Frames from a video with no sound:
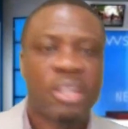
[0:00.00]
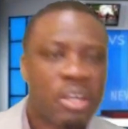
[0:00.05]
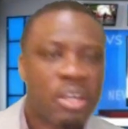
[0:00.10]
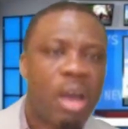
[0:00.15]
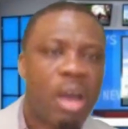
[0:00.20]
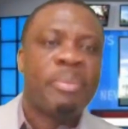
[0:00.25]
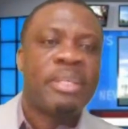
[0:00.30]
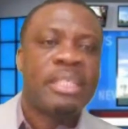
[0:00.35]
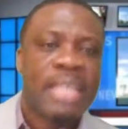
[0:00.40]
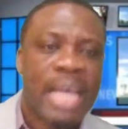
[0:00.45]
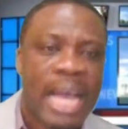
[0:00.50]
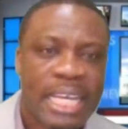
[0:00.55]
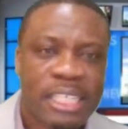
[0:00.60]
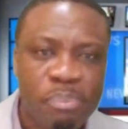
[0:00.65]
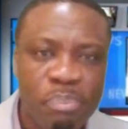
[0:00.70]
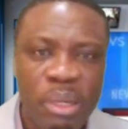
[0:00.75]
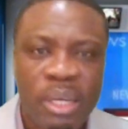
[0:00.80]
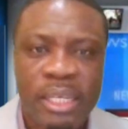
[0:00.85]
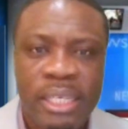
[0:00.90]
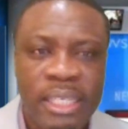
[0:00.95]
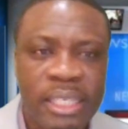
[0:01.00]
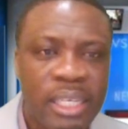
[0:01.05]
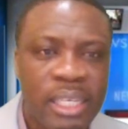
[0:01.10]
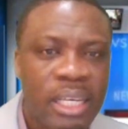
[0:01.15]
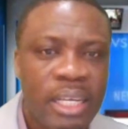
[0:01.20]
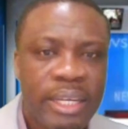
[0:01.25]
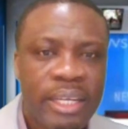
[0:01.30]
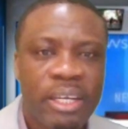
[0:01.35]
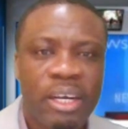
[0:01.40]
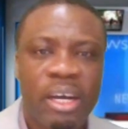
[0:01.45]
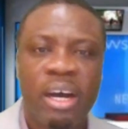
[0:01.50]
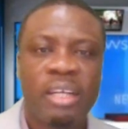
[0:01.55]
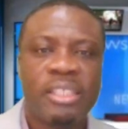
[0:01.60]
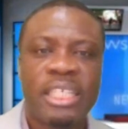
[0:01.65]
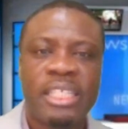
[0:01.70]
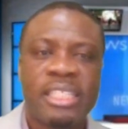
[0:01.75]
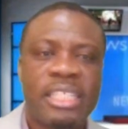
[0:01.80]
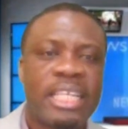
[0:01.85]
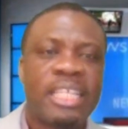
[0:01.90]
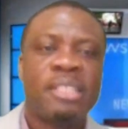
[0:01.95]
Cummings has money, or the
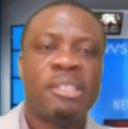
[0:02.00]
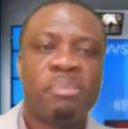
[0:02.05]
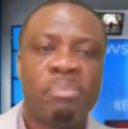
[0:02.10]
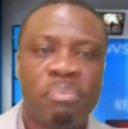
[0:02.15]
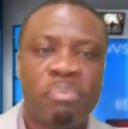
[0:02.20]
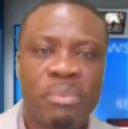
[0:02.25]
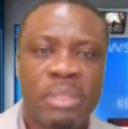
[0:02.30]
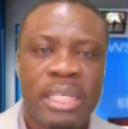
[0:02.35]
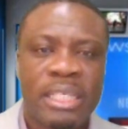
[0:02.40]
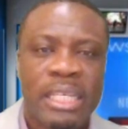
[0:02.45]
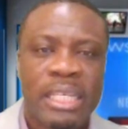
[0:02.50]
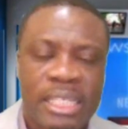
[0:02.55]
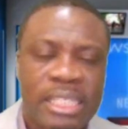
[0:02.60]
thing that